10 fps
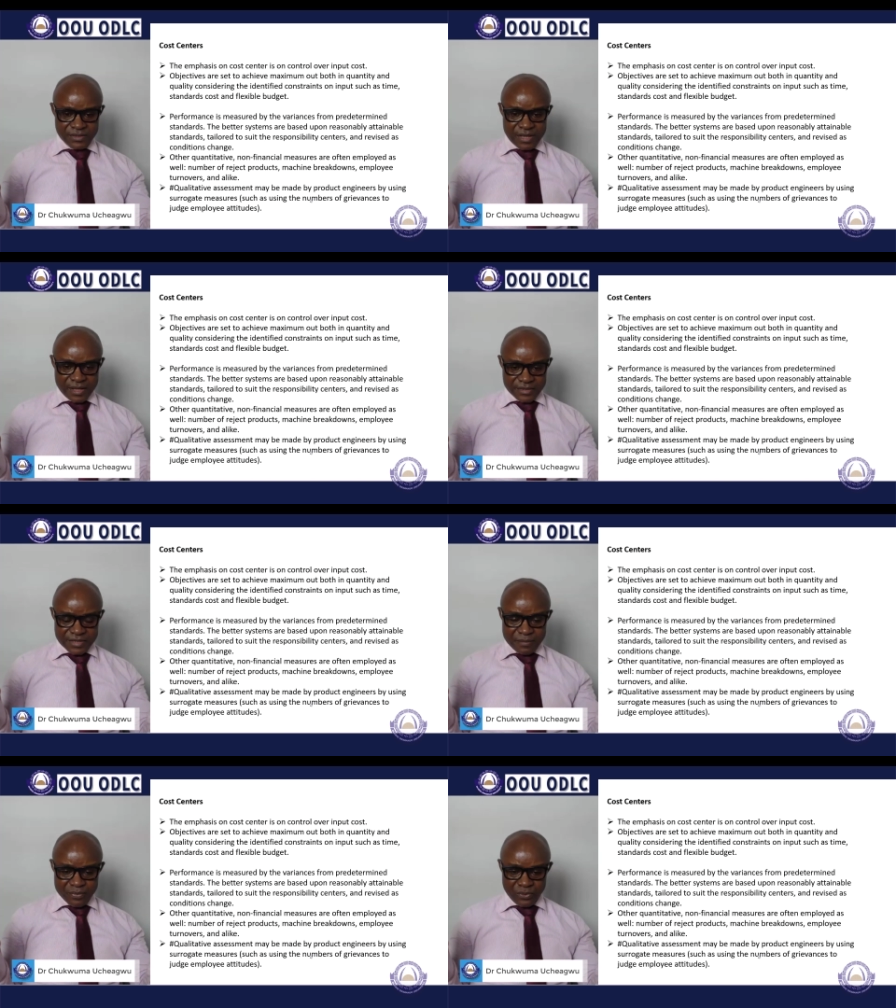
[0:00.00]
an
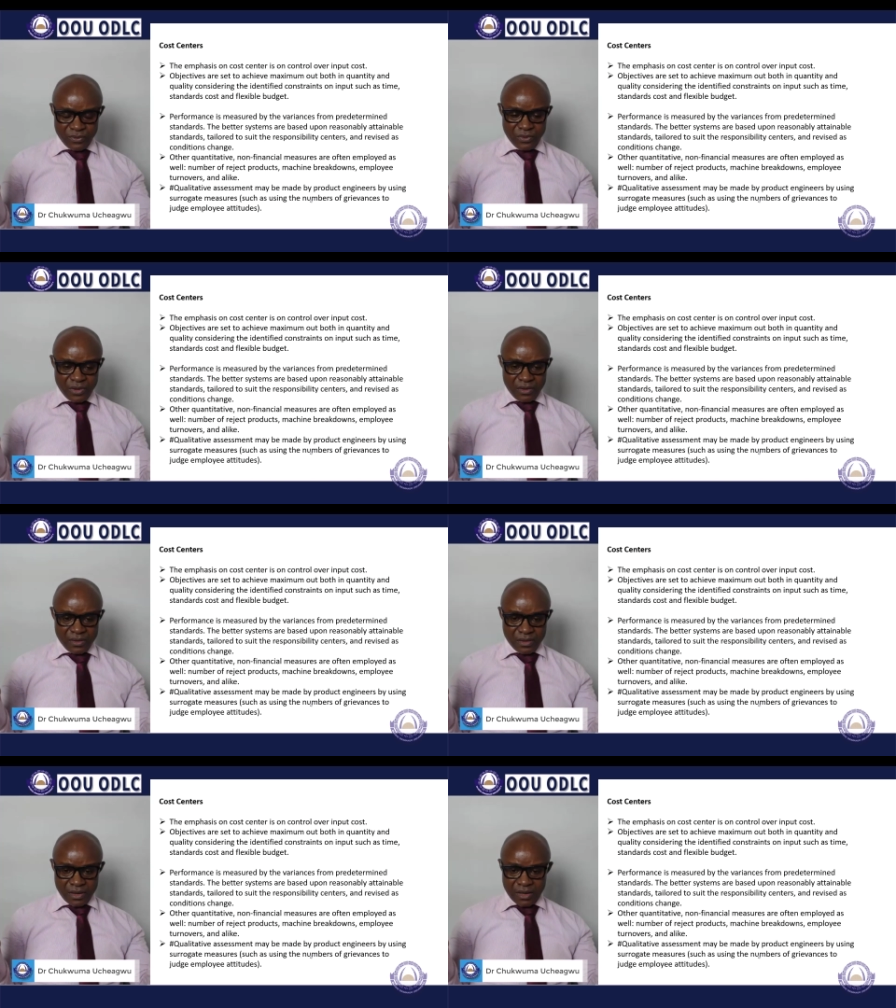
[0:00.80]
example.
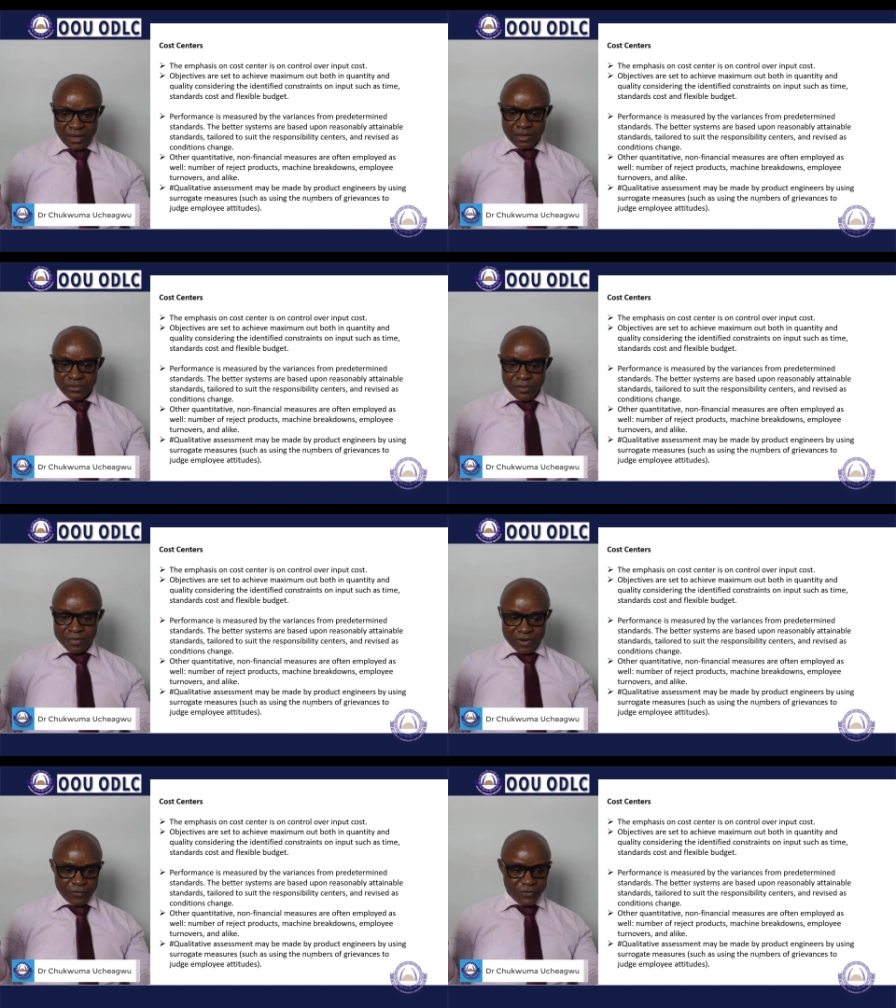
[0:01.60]

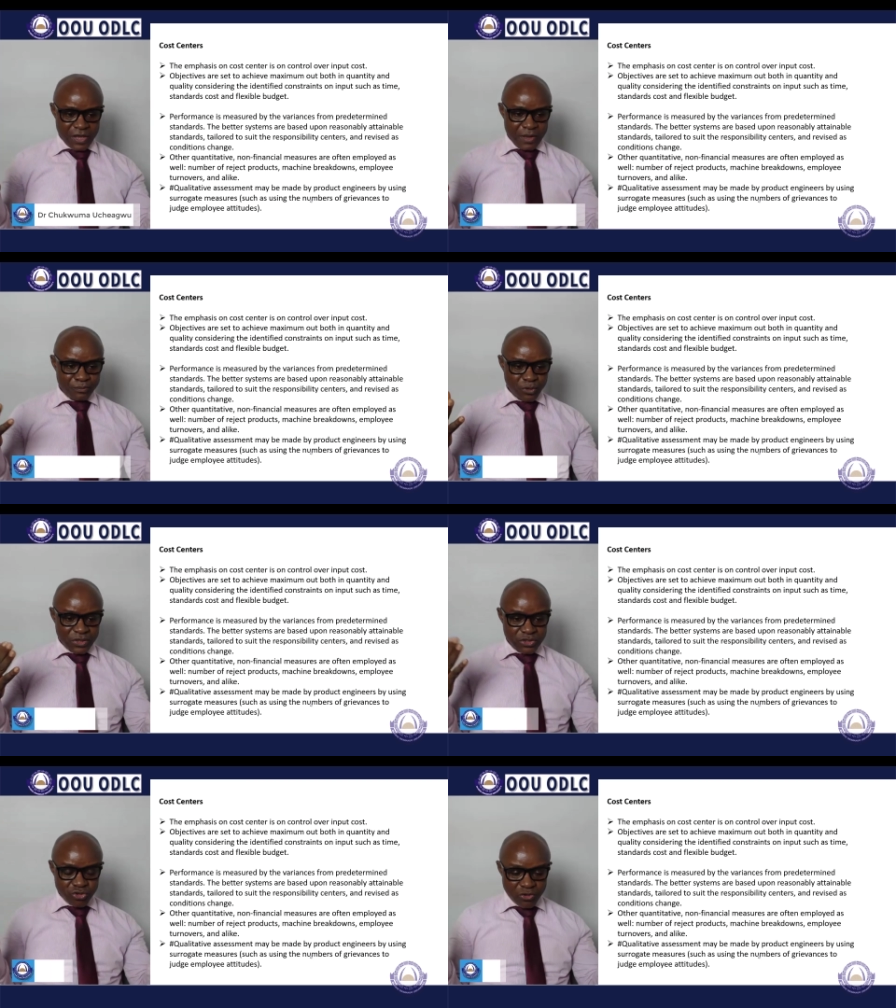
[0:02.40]
Number of
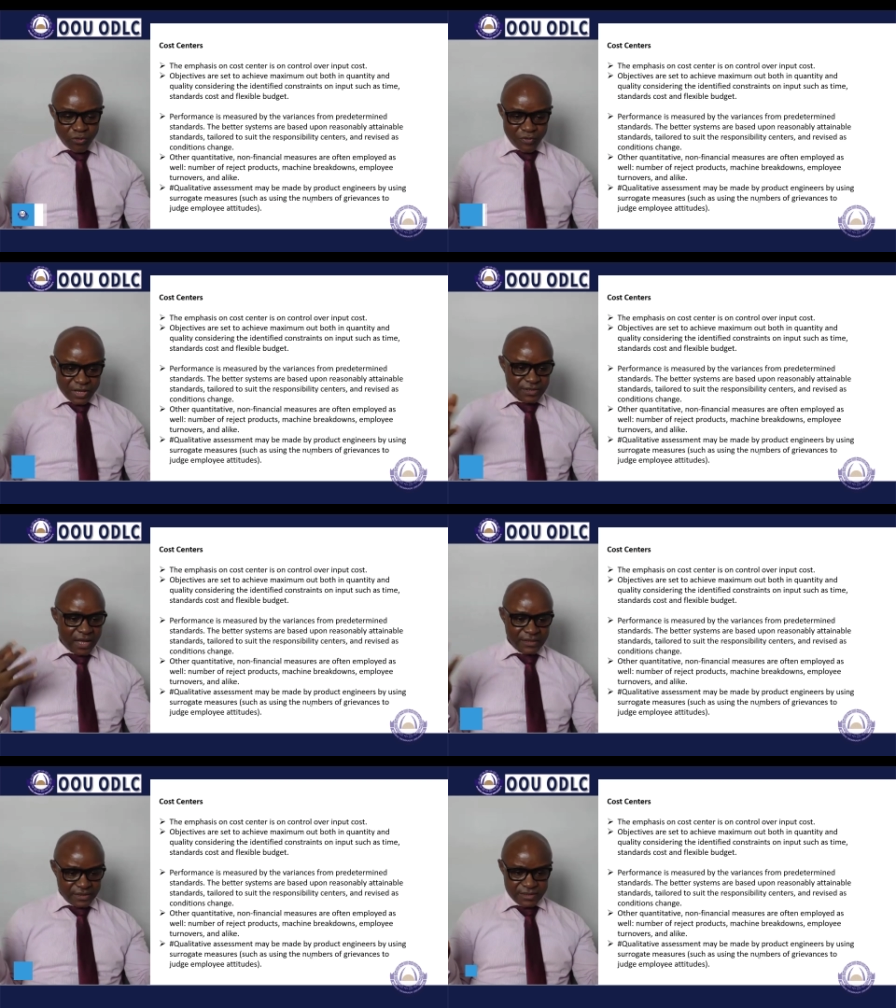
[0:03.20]
employee turnovers
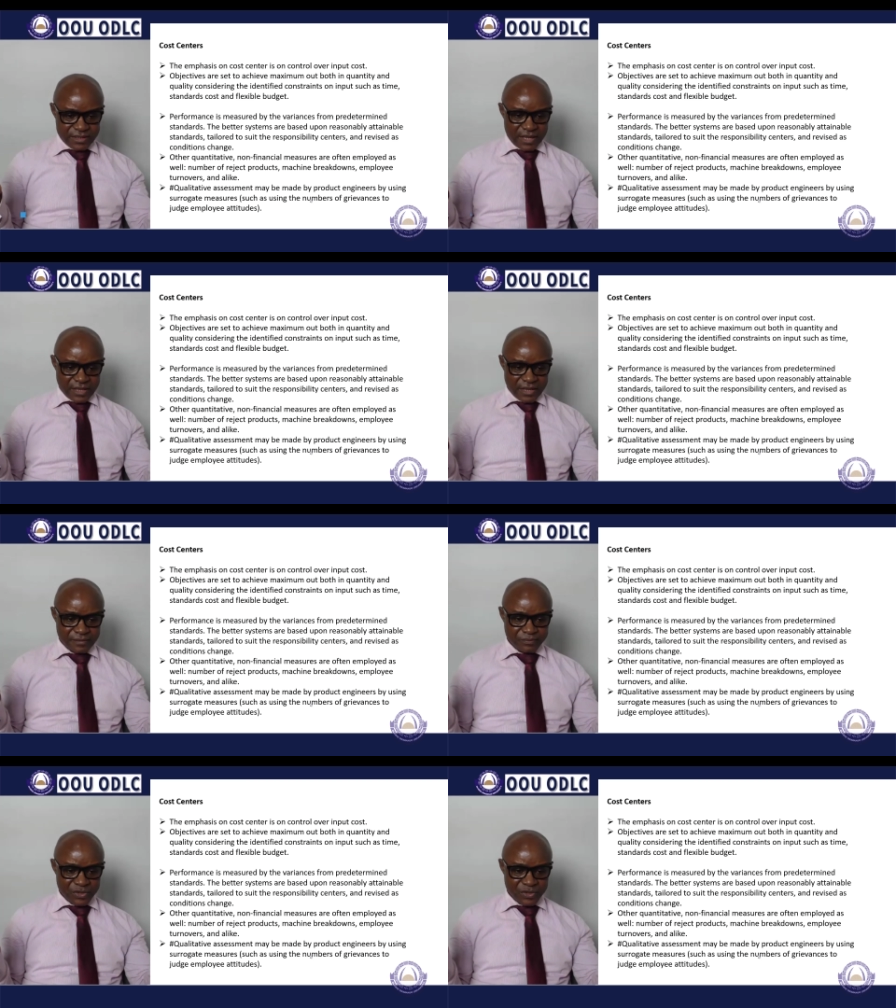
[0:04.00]
and things like that.